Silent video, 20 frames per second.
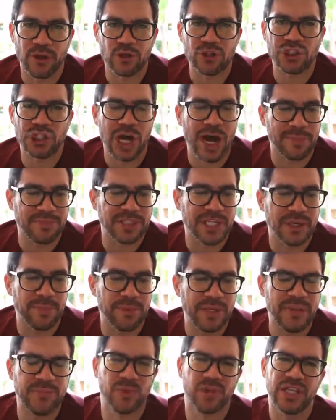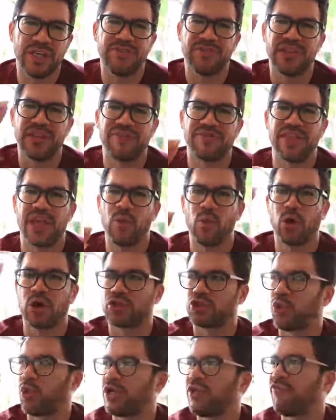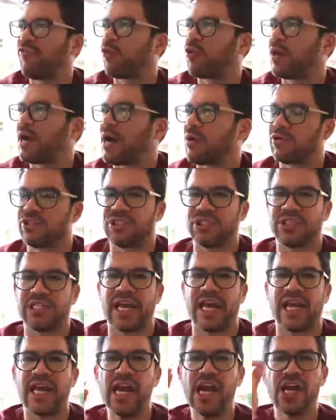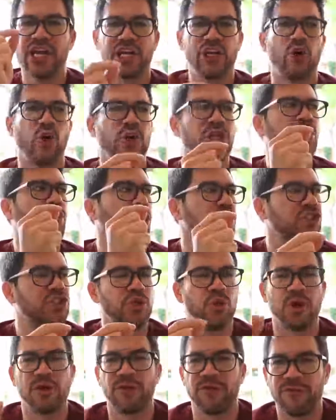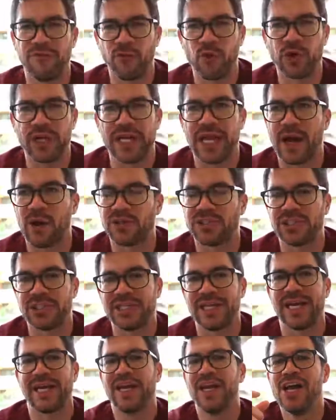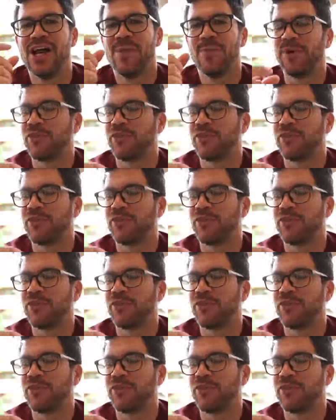Those top 10 people, even if they work 24 hours a day, can only work 240 hours a day.